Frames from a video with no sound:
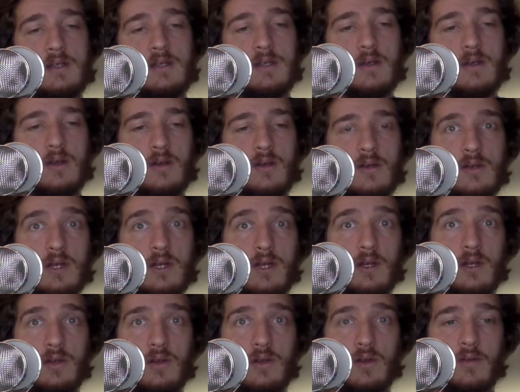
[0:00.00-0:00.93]
So set
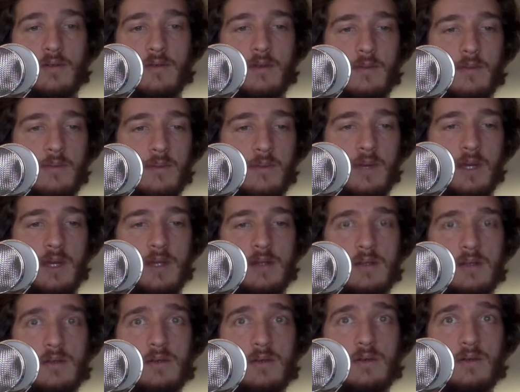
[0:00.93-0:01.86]
control for the
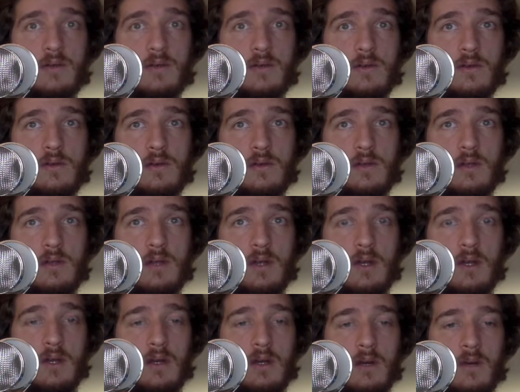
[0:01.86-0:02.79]
pixels,
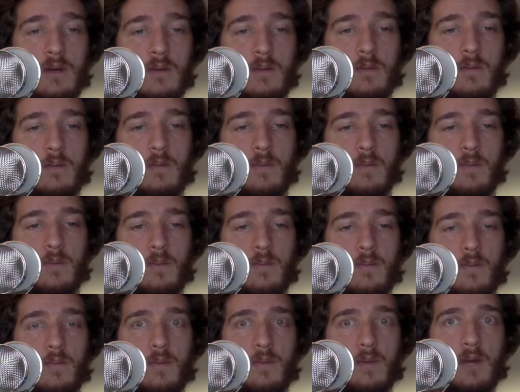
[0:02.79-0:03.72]

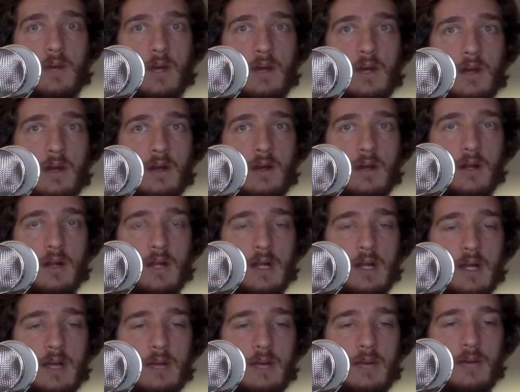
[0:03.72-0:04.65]
pattern
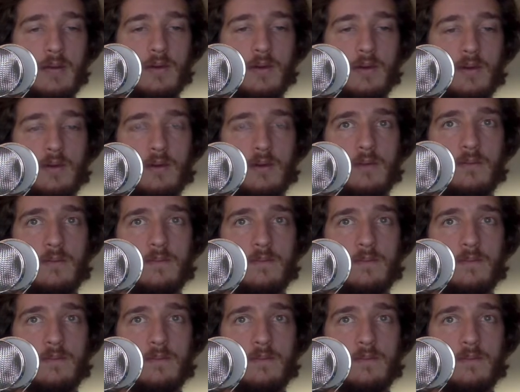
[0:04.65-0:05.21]
label,